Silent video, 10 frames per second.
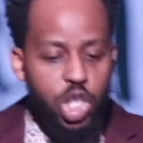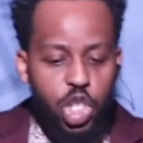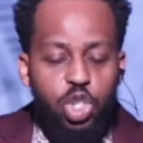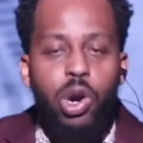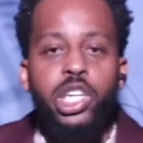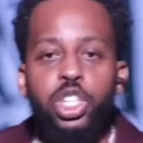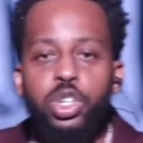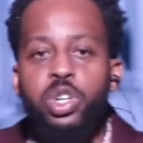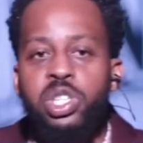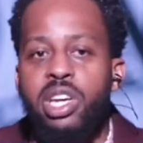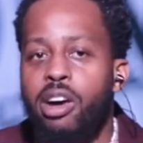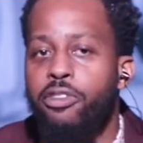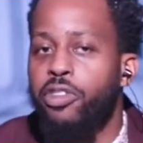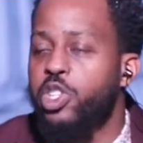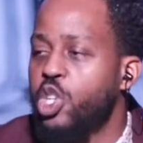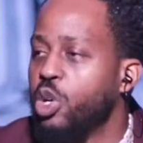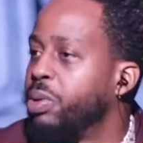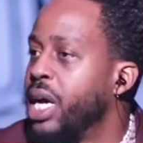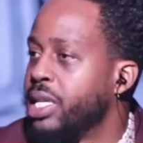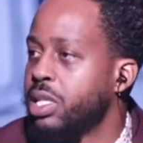to structure yourself for
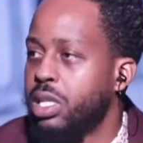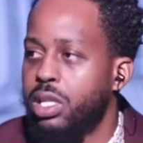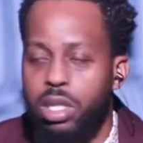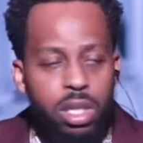surplus?